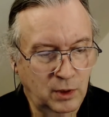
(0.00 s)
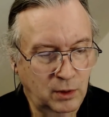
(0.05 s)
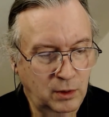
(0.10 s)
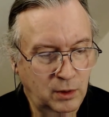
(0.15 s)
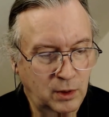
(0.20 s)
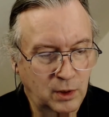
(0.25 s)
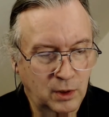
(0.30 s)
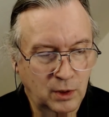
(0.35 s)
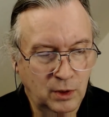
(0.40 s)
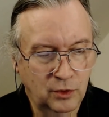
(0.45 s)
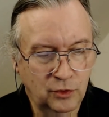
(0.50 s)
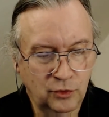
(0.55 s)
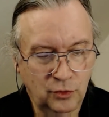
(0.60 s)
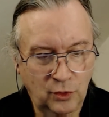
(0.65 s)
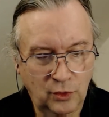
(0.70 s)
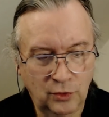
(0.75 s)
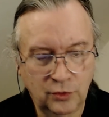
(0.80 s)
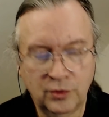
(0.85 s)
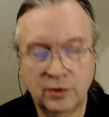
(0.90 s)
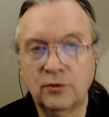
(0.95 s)
Control
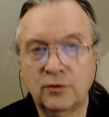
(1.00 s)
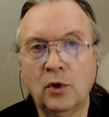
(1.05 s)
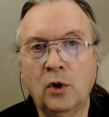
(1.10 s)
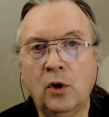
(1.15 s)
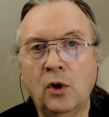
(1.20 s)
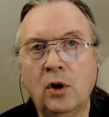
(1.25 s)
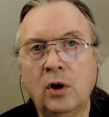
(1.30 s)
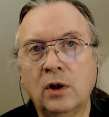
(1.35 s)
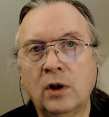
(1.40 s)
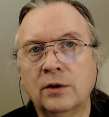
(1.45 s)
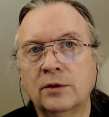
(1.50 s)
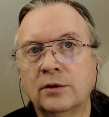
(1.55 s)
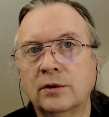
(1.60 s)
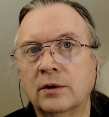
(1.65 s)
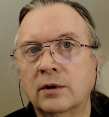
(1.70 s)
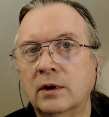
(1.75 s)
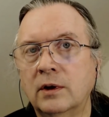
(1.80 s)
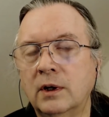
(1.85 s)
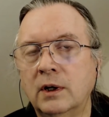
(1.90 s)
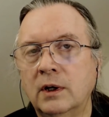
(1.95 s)
Shift Alt or
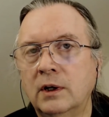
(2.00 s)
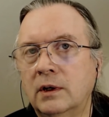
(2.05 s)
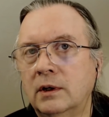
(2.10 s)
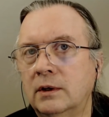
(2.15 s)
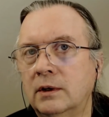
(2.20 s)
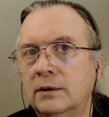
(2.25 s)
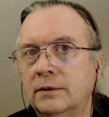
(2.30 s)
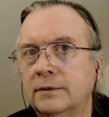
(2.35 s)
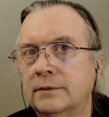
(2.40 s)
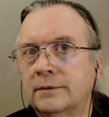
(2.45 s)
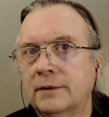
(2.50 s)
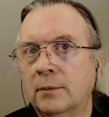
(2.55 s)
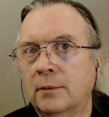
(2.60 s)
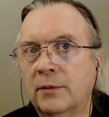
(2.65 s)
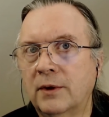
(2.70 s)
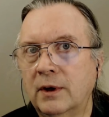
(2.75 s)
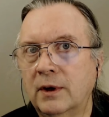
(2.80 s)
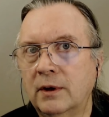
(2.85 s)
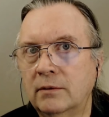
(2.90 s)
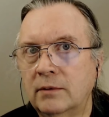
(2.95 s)

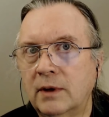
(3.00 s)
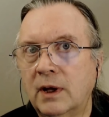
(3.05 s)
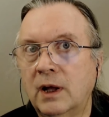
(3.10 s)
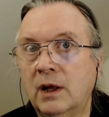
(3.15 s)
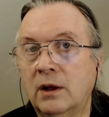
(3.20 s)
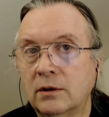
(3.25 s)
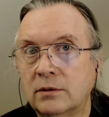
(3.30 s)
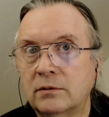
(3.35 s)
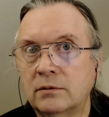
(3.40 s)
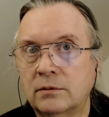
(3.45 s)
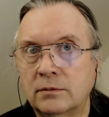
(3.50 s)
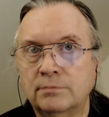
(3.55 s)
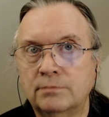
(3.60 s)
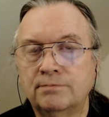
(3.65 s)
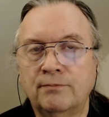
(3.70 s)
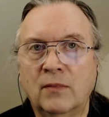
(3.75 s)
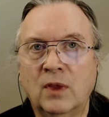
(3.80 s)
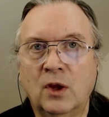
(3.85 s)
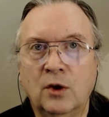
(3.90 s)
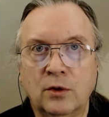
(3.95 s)
something else,
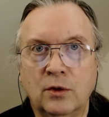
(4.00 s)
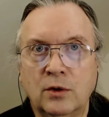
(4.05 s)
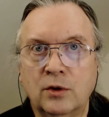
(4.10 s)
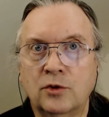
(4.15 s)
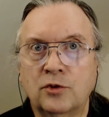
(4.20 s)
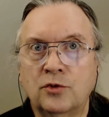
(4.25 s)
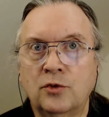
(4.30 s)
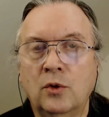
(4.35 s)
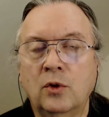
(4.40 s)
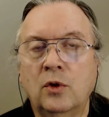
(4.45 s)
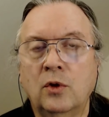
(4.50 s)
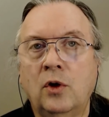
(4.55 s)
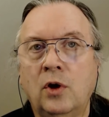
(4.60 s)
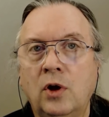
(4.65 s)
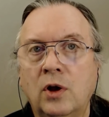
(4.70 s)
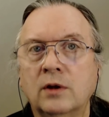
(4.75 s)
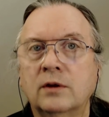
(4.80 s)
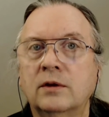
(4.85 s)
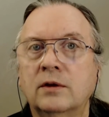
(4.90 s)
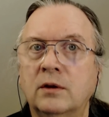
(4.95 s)
or Control
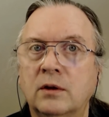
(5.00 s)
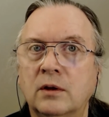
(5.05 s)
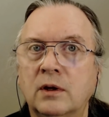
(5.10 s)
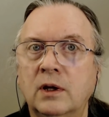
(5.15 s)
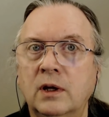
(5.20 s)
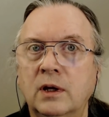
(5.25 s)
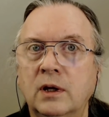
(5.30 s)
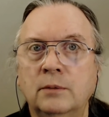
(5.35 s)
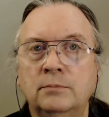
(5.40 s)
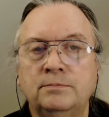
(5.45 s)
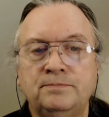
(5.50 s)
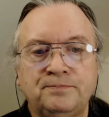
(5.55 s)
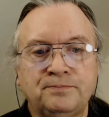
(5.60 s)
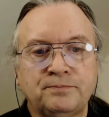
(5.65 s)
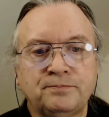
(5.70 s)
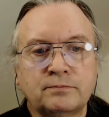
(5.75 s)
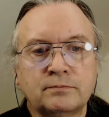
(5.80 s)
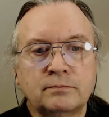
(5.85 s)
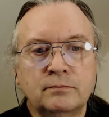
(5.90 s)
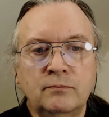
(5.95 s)
Alt in the key.
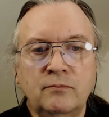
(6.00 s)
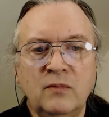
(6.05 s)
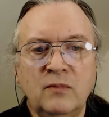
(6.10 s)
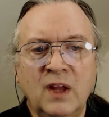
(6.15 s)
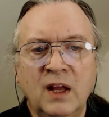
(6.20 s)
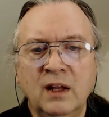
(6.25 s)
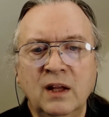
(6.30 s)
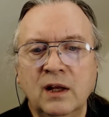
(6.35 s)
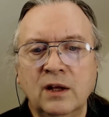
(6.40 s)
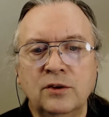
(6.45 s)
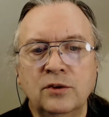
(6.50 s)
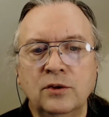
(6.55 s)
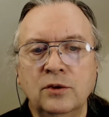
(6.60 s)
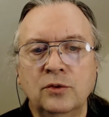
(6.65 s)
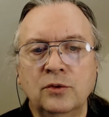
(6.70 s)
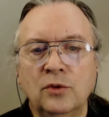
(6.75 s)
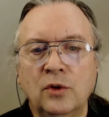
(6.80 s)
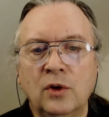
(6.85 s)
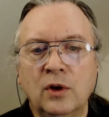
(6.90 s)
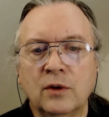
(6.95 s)
And let's use
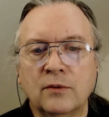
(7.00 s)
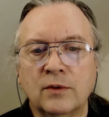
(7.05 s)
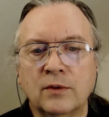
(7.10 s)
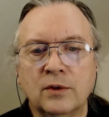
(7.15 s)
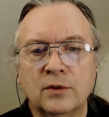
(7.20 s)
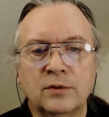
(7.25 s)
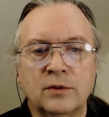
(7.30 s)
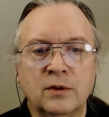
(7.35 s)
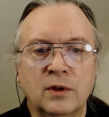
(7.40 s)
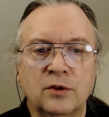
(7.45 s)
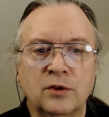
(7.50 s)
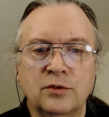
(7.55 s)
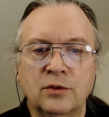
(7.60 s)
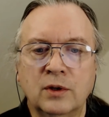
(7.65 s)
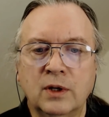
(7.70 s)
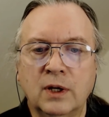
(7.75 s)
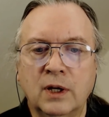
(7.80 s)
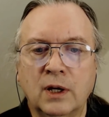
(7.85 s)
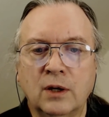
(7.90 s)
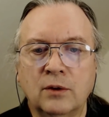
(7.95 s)
all of those, and I'll show you
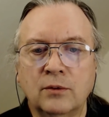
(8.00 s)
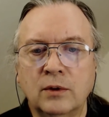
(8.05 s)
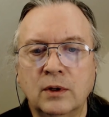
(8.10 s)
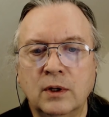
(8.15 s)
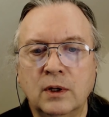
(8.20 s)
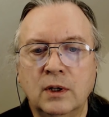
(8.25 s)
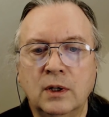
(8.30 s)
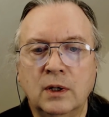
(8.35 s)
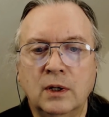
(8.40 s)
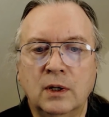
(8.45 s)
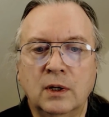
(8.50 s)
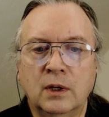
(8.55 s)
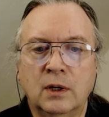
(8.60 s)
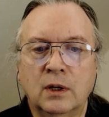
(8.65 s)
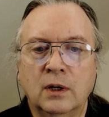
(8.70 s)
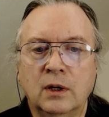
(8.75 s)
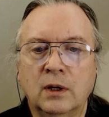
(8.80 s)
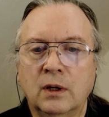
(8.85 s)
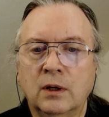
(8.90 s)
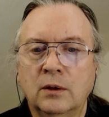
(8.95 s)
how.
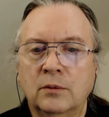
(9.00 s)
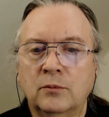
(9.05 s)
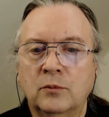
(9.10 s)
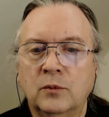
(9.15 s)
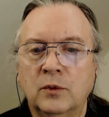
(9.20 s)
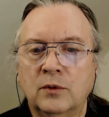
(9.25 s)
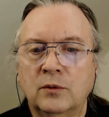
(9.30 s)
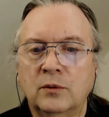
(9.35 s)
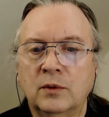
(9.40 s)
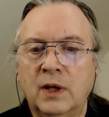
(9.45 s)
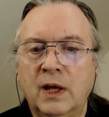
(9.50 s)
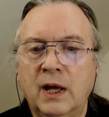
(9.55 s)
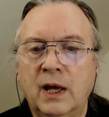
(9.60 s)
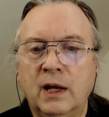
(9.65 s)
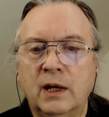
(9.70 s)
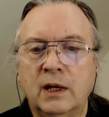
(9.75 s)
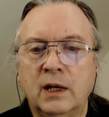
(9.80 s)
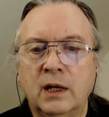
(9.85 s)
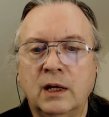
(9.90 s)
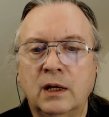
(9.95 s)
We'll add
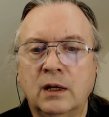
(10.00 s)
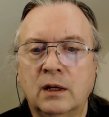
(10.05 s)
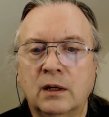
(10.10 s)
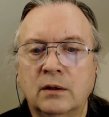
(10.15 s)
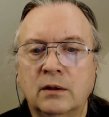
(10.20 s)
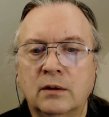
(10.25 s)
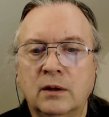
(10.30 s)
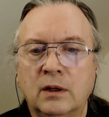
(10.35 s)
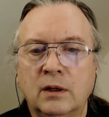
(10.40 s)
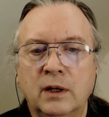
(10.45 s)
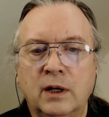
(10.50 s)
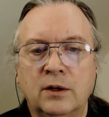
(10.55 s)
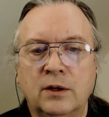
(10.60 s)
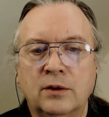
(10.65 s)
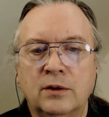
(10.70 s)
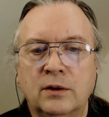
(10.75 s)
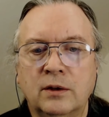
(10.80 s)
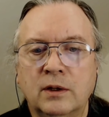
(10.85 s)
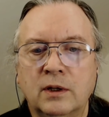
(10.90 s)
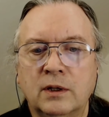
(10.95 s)
a letter
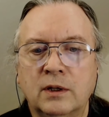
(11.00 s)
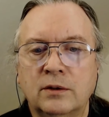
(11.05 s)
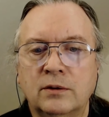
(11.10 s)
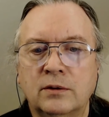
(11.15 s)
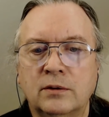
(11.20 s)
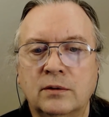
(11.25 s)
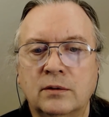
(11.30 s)
to this.